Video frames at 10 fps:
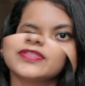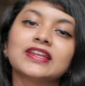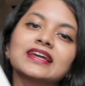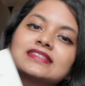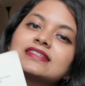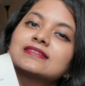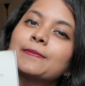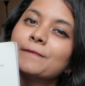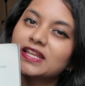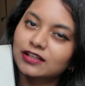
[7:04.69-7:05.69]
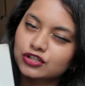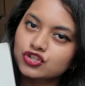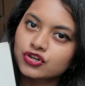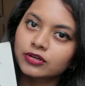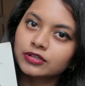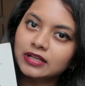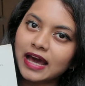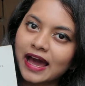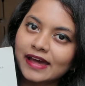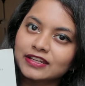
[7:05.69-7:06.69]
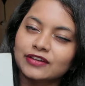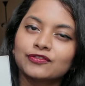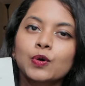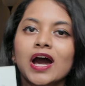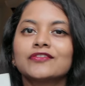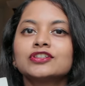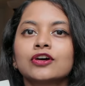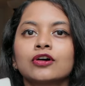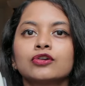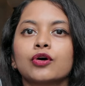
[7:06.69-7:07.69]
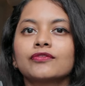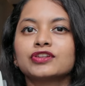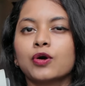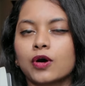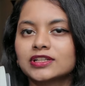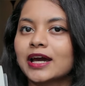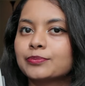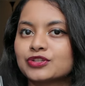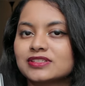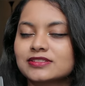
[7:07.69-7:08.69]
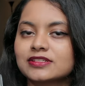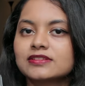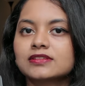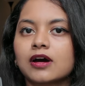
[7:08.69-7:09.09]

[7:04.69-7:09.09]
The next is the Miracle Journal, and if you haven't heard of the Hot High Priestess